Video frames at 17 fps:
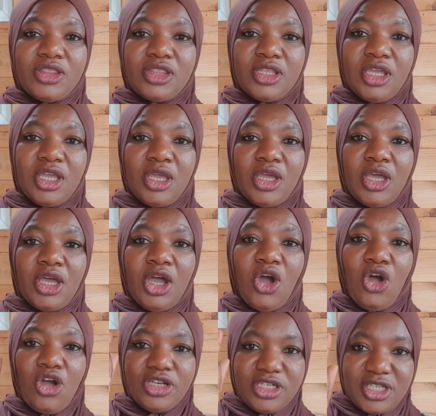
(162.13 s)
the
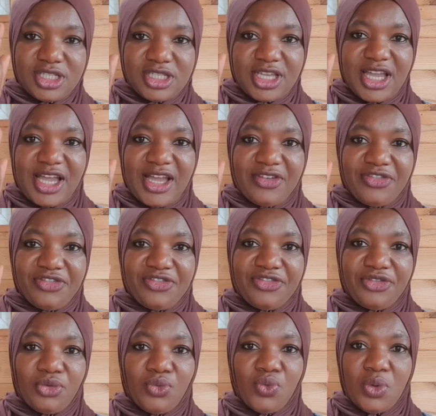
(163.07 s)
underscarf
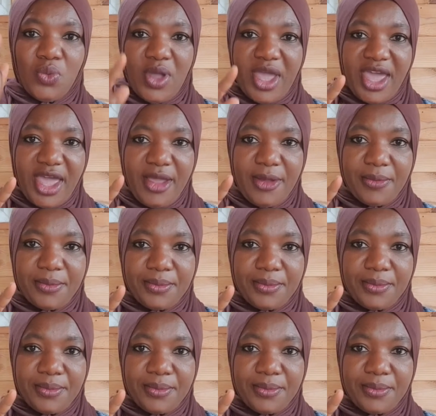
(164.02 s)
we wear,